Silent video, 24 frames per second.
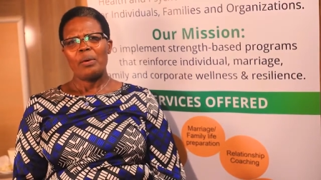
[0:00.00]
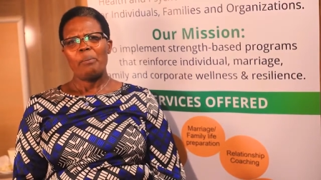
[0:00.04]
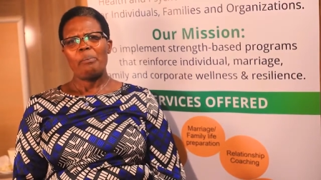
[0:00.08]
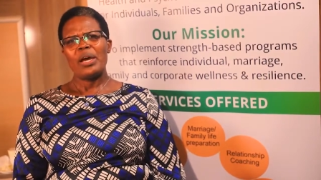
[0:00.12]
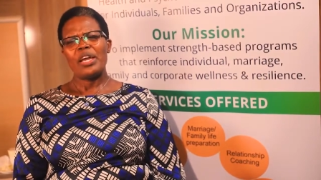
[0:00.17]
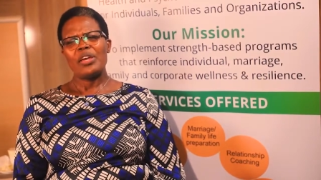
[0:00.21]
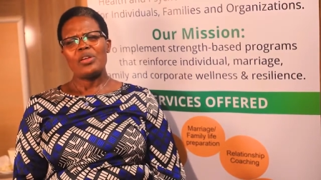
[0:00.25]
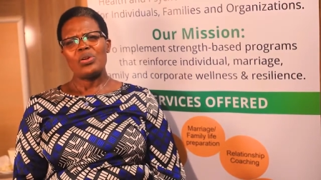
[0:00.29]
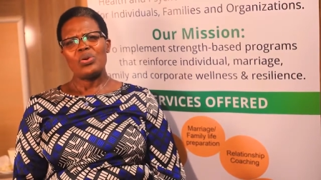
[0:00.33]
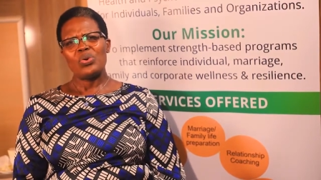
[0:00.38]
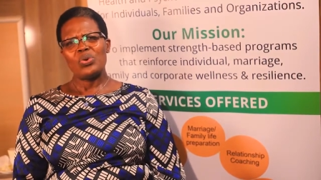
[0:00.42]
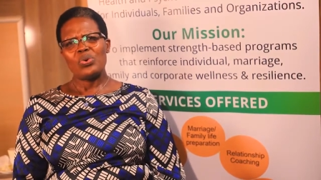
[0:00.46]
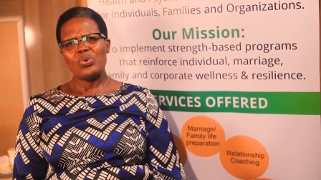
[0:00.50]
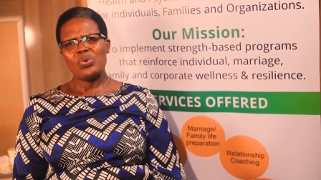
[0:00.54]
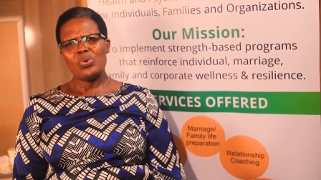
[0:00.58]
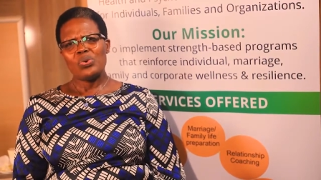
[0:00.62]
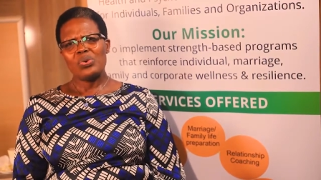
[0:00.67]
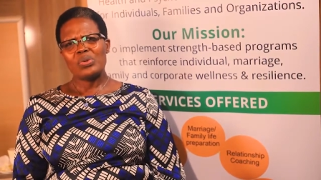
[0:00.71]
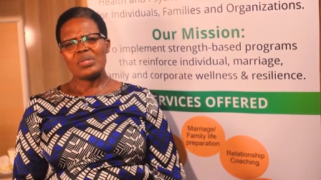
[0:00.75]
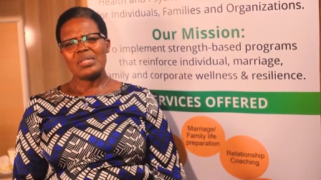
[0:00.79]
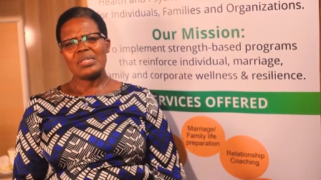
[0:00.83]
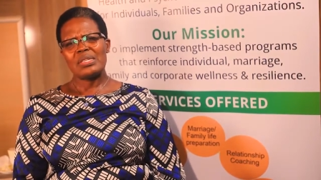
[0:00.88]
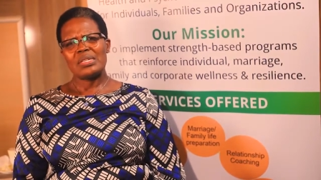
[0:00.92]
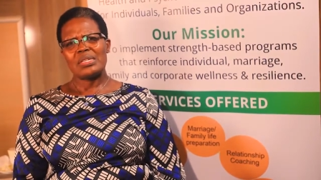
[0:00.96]

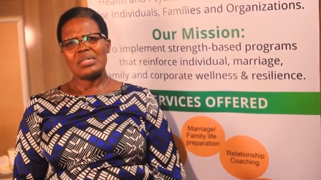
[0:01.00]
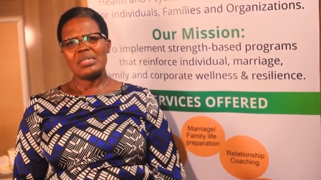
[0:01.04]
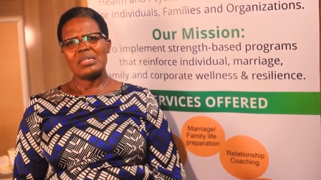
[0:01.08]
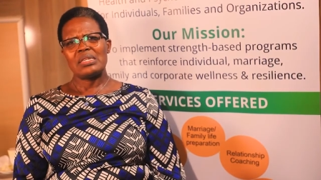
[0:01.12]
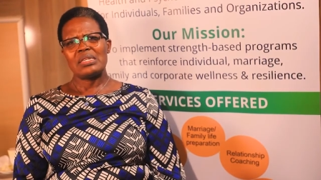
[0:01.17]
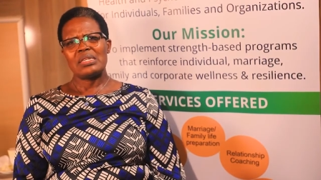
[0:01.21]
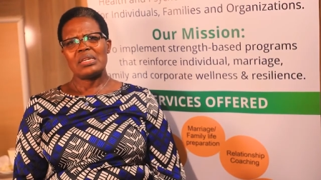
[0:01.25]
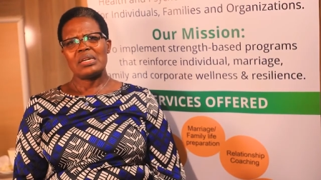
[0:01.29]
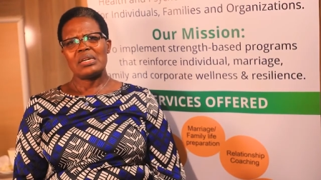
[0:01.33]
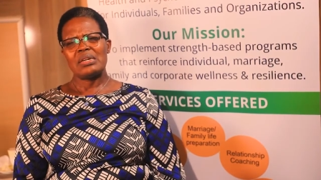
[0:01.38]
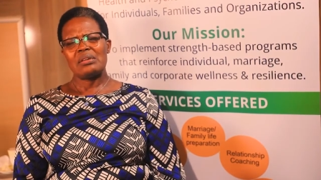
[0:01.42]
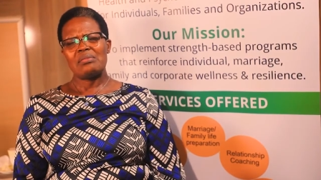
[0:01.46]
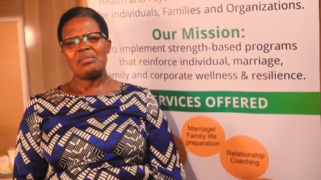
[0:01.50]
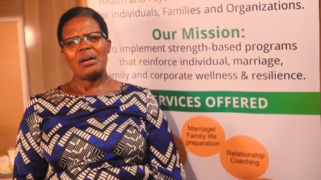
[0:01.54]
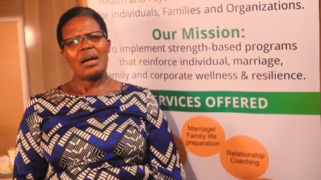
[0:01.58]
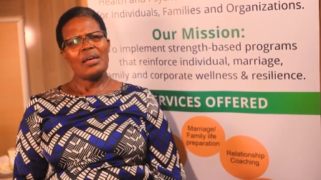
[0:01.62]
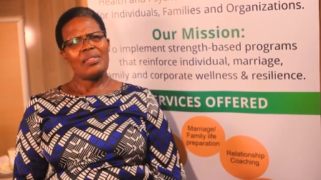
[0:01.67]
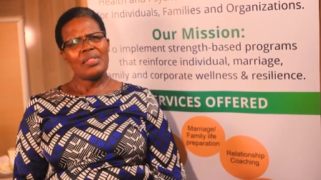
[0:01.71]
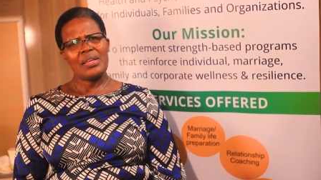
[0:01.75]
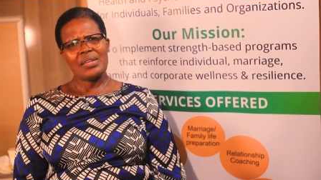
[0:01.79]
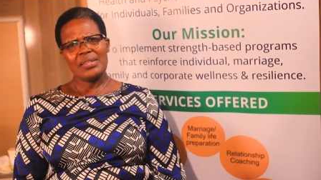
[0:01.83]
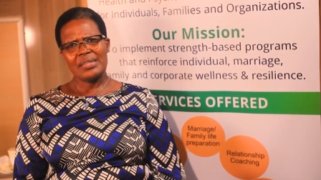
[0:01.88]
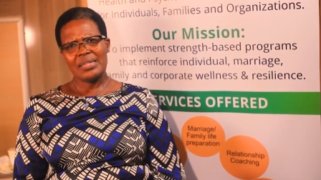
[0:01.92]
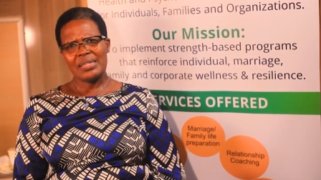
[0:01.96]
looks and
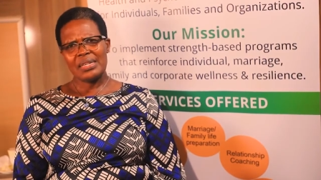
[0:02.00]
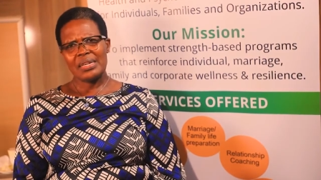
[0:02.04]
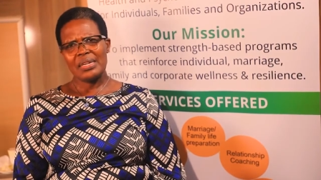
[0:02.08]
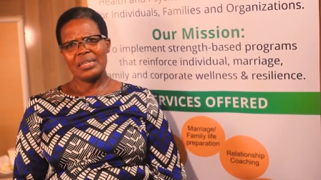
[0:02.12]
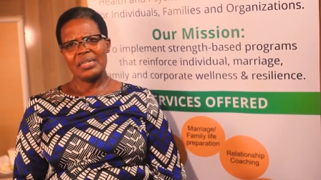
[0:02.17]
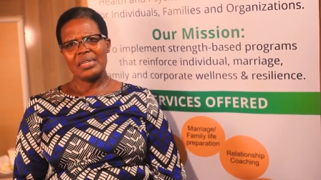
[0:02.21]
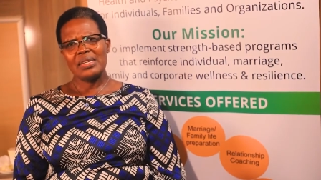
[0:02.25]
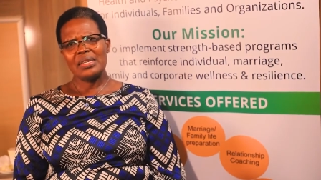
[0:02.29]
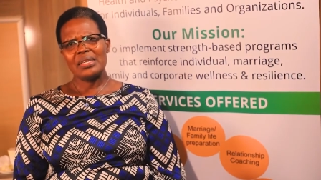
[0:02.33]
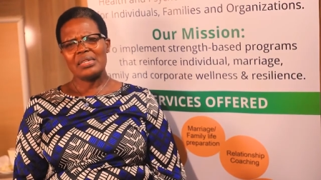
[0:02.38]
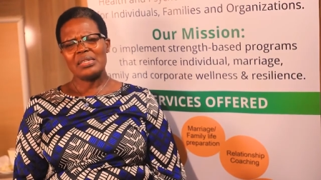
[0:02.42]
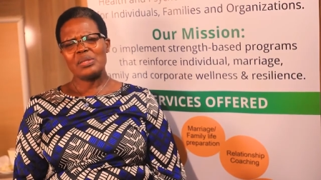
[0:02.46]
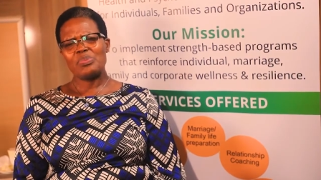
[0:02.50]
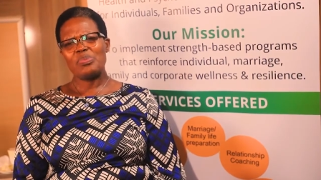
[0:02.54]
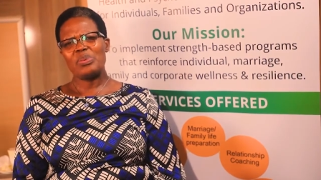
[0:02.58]
other standards.